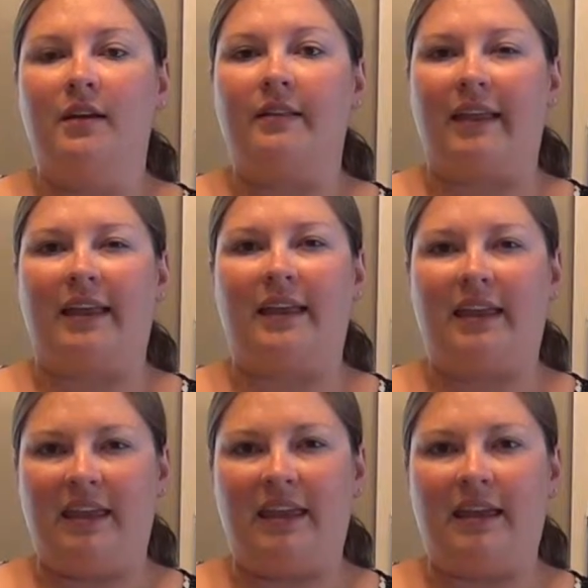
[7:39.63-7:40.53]
like a
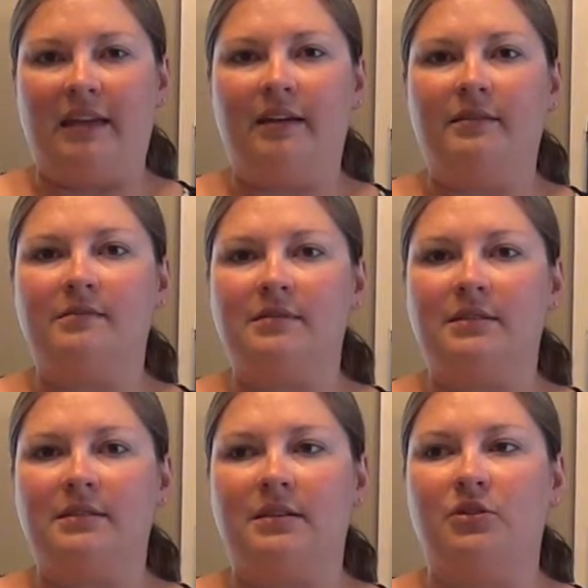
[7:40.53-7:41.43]
key
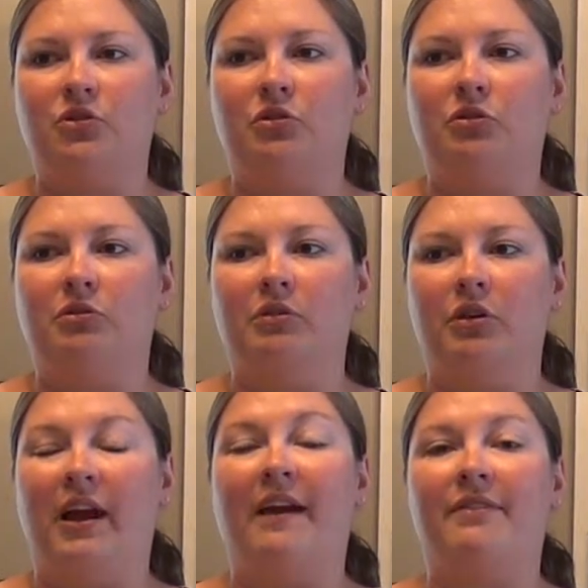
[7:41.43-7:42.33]
or
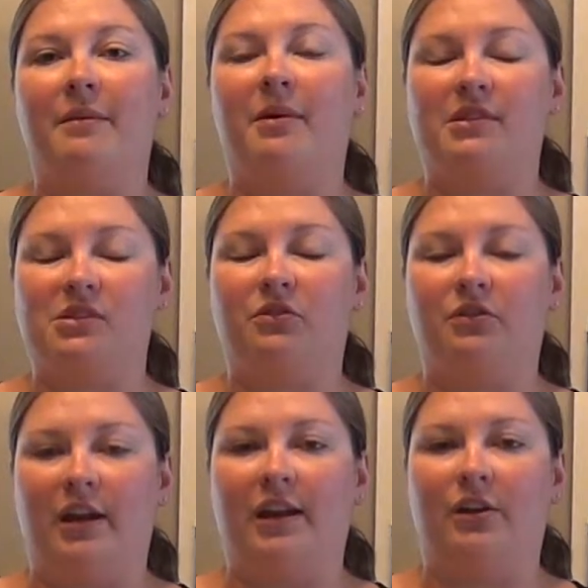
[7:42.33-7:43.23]
have them also
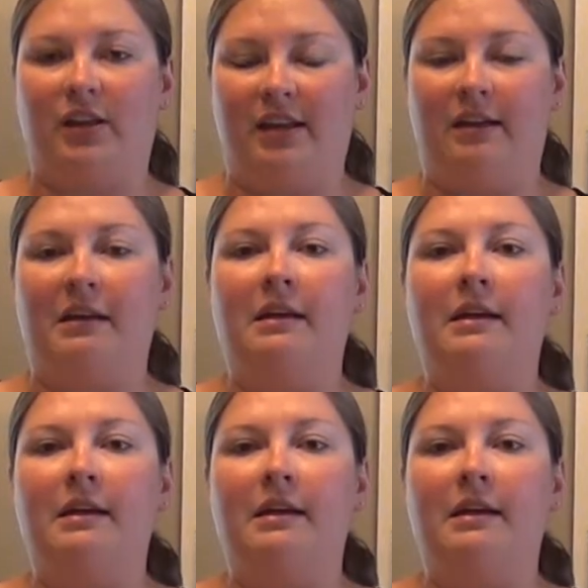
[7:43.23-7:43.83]
create a key